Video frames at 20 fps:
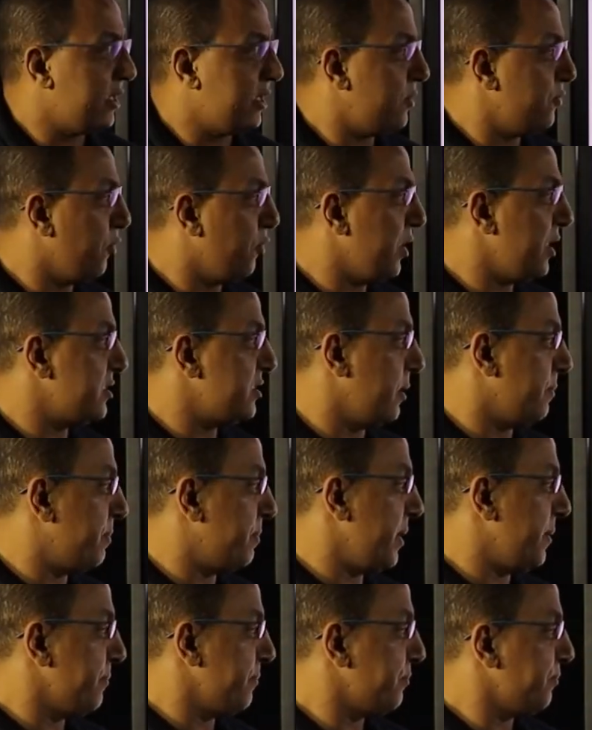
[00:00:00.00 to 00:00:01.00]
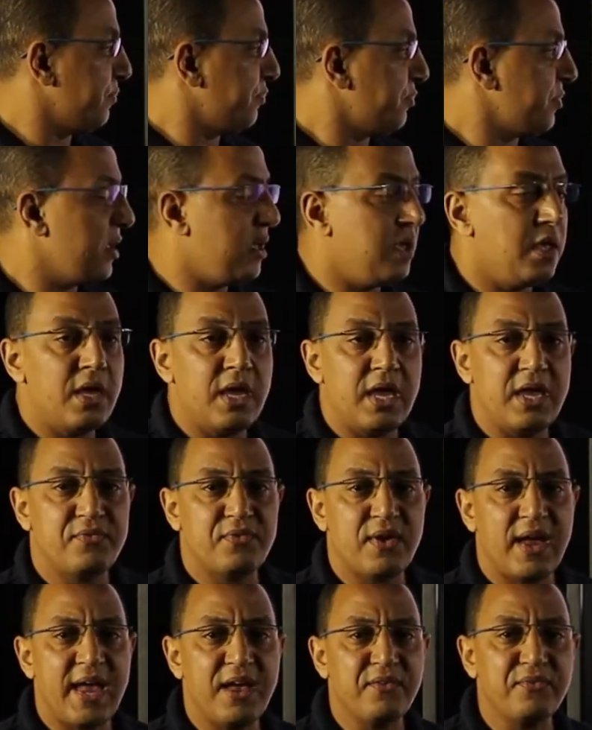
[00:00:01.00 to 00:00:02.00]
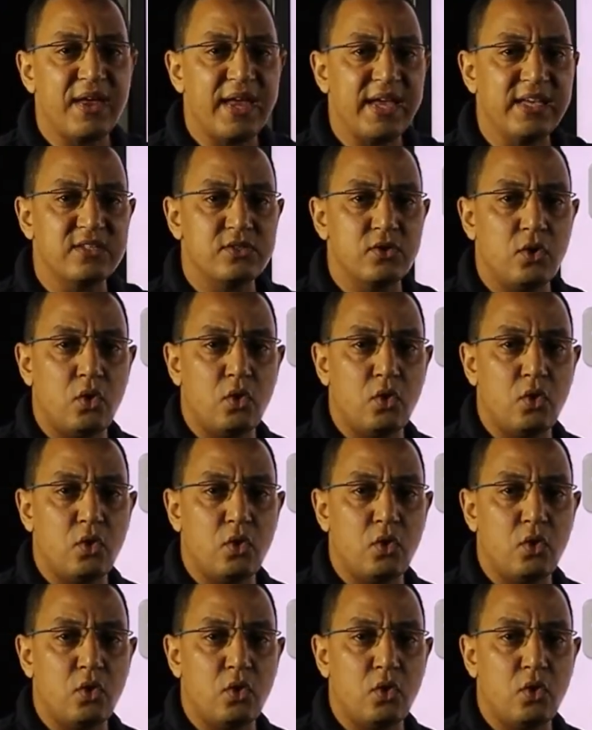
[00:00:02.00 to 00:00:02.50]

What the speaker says: For example, if I have x